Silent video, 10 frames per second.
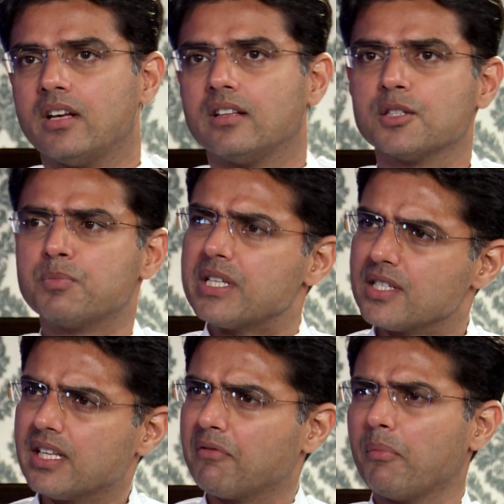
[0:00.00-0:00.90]
the
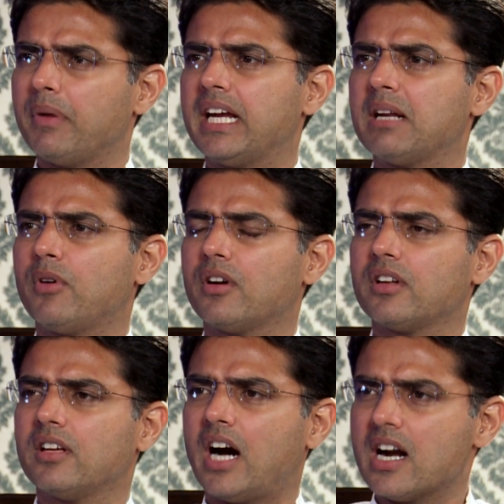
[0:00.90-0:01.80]
speeches that were made about
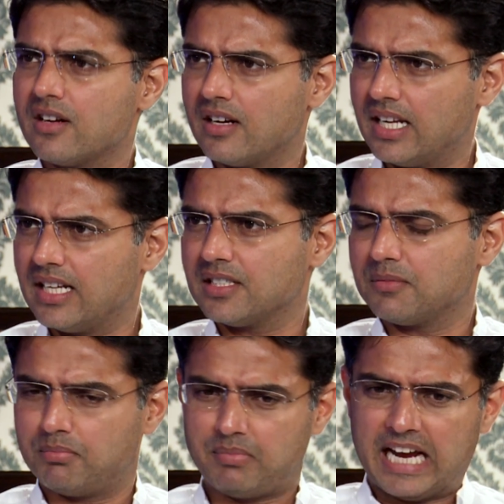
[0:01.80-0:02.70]
100 days,
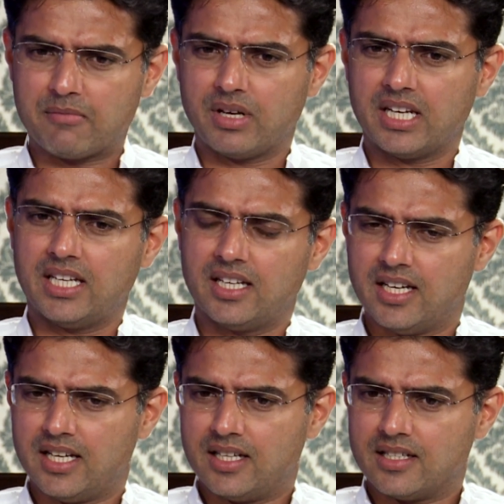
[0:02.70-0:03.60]
black money,
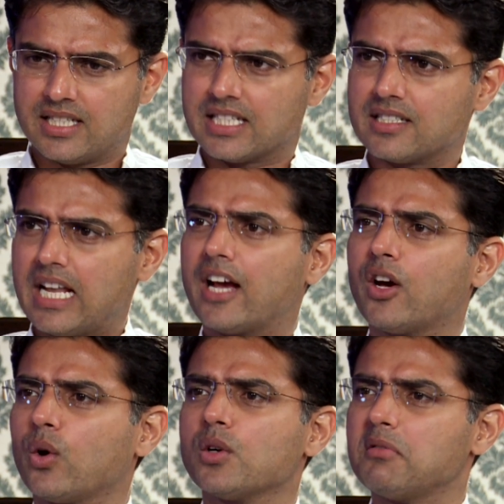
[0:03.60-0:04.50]
6 lakh
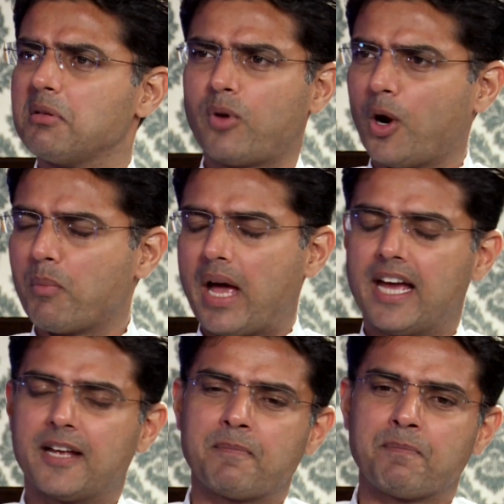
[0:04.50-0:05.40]
crores will be brought
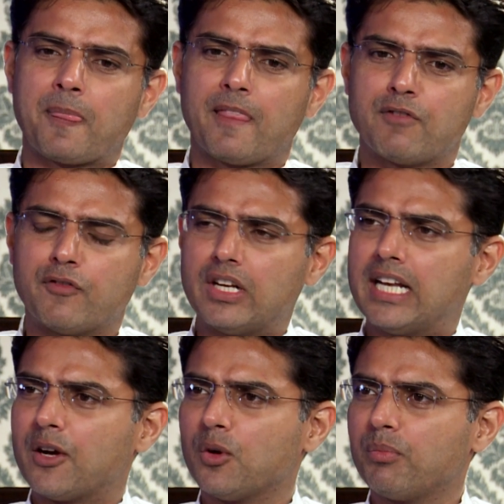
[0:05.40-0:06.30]
back, 15
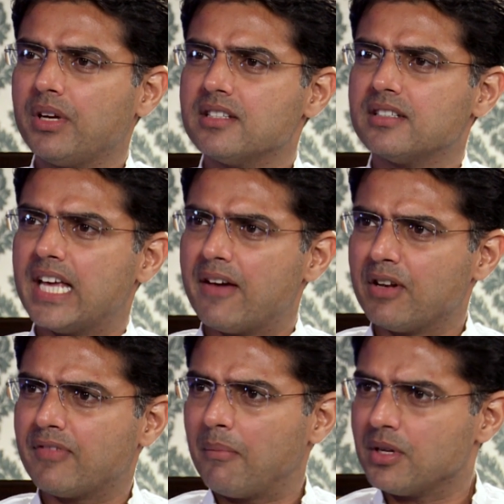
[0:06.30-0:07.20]
lakh rupees in every
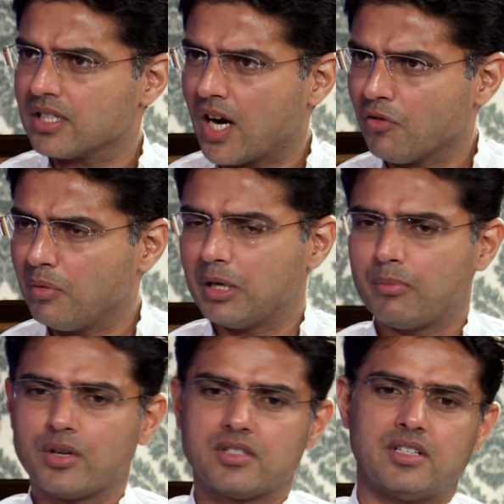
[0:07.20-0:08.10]
family's account will be
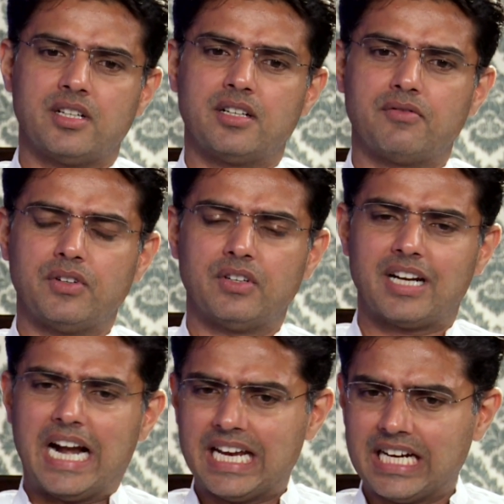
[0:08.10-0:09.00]
deposited, we will
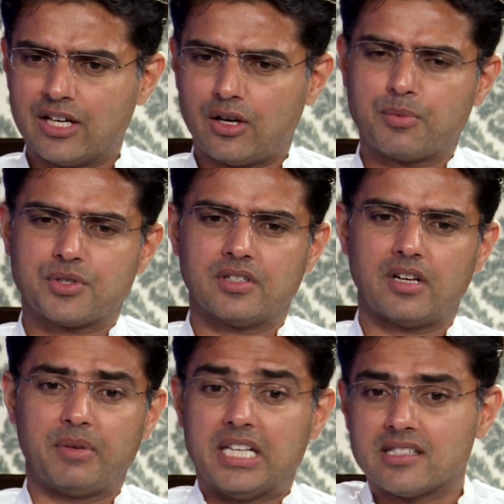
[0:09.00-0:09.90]
eradicate corruption. I
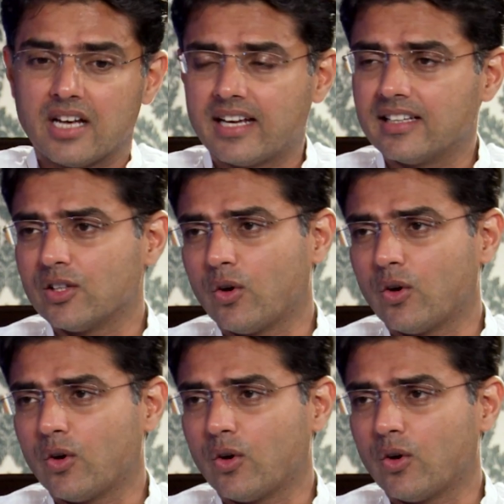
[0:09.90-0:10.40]
mean, he's lucky that the